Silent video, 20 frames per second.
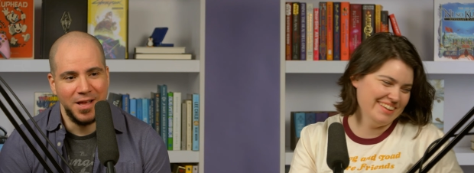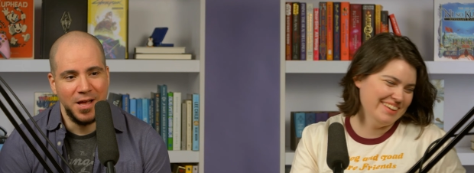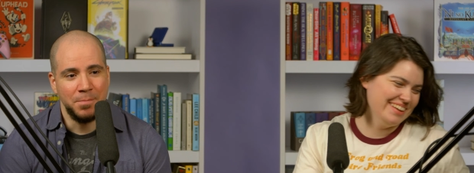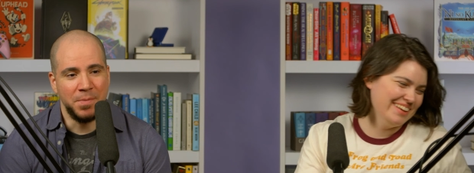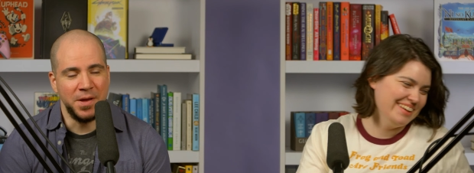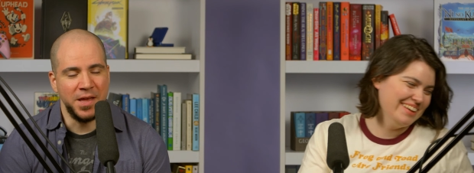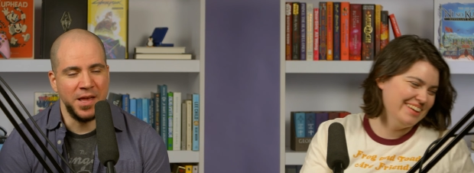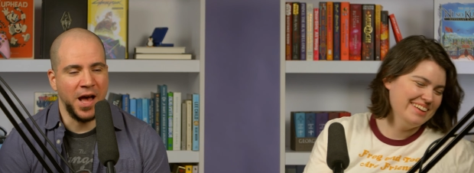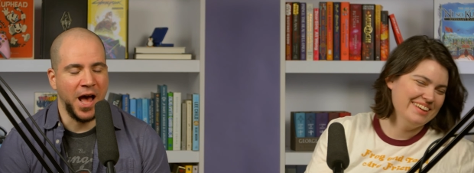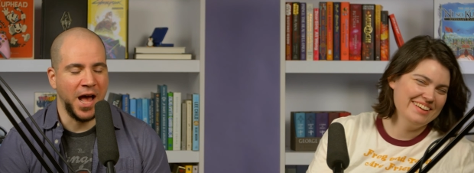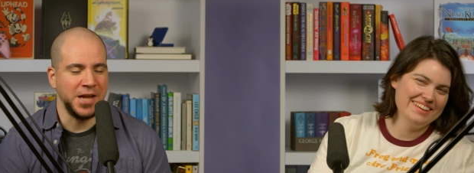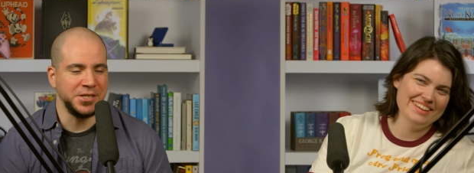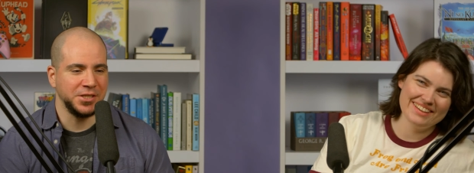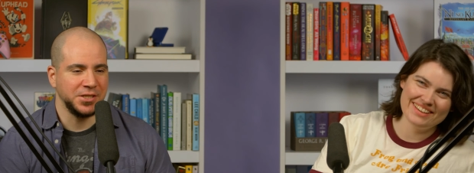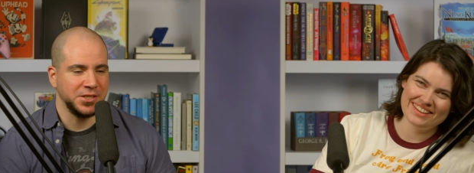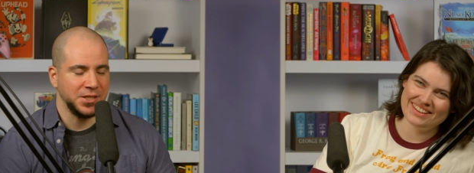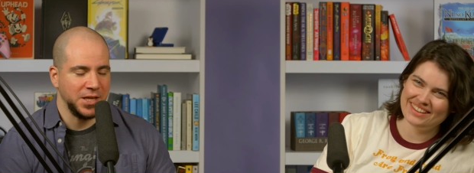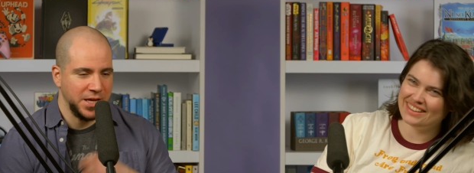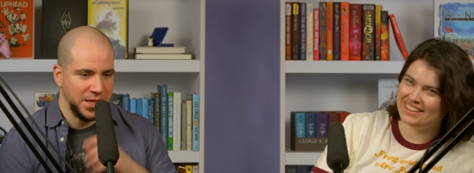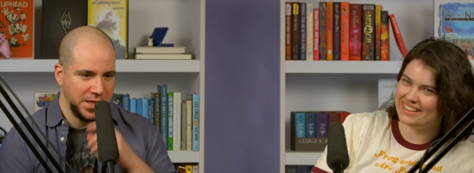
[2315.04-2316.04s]
Speaker 1: but yeah i
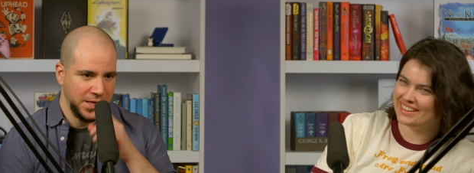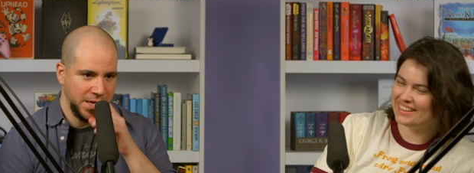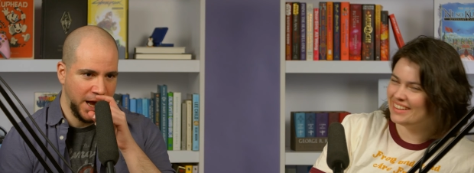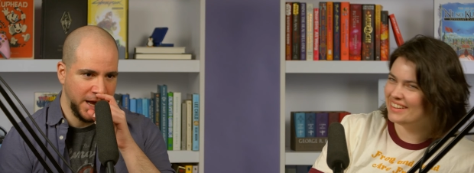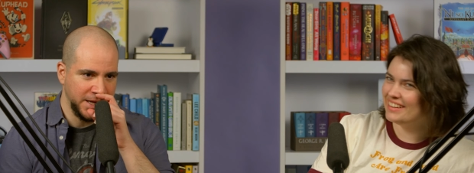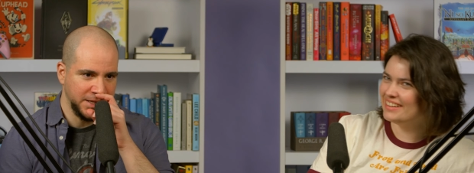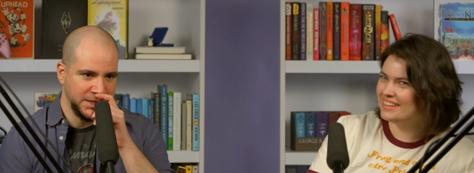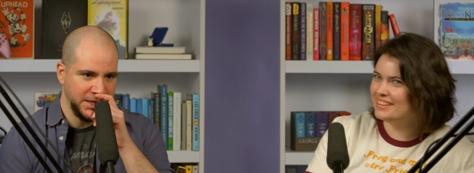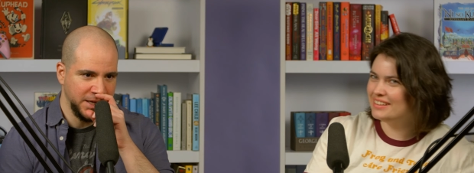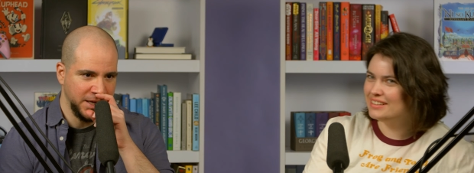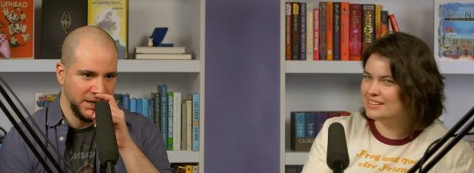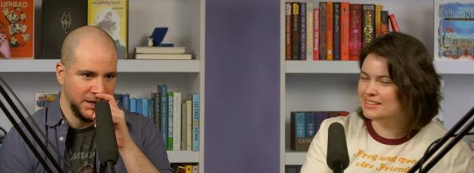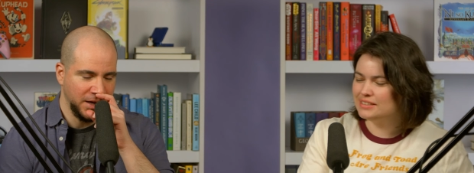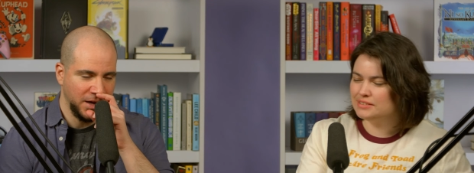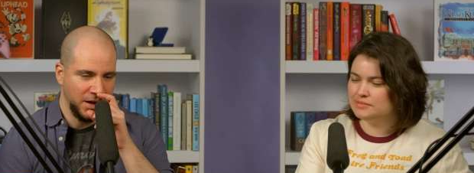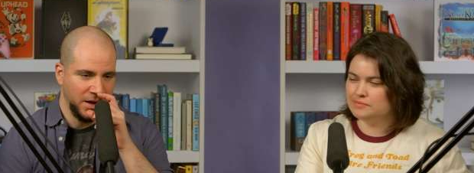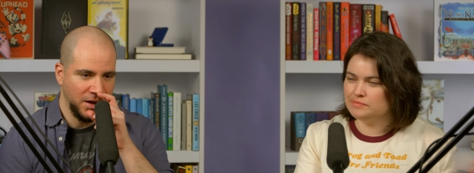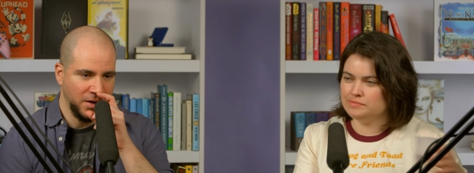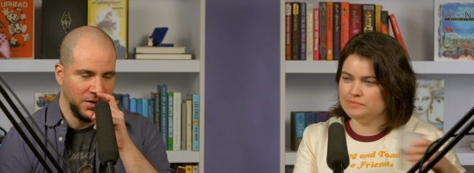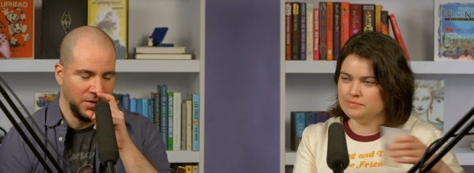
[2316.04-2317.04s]
just like the idea
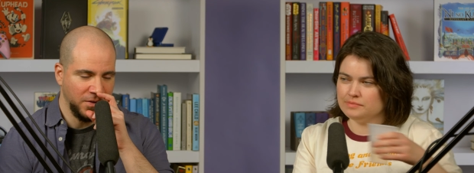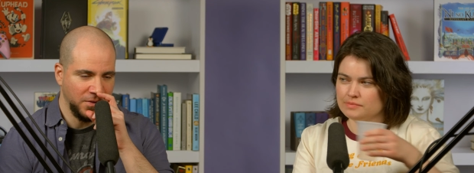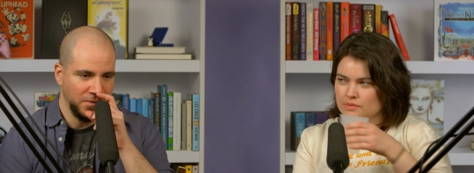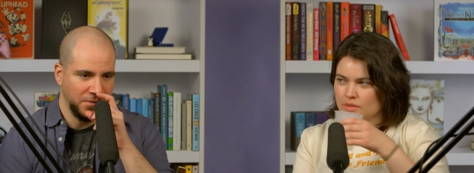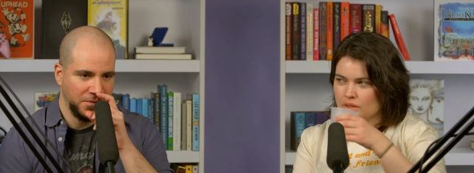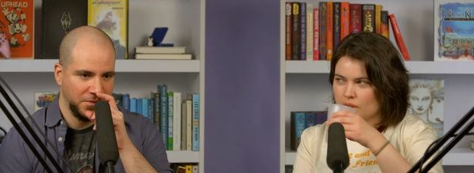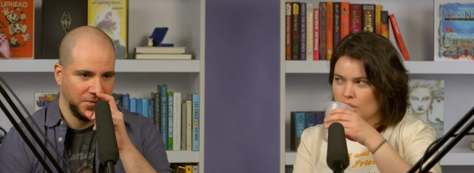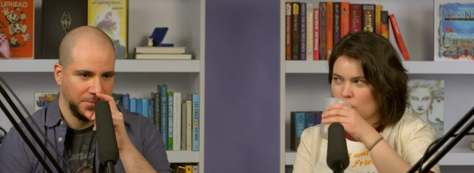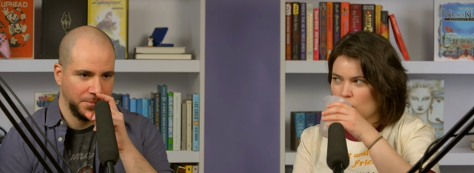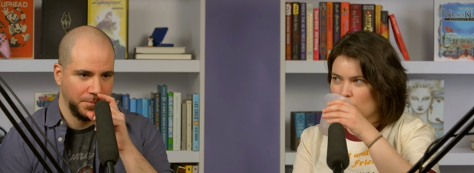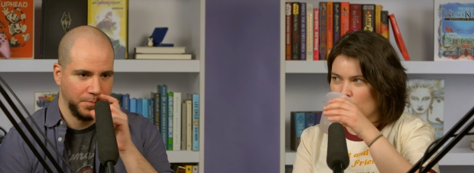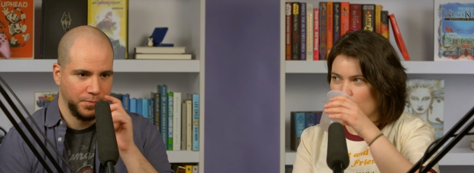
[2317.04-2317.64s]
of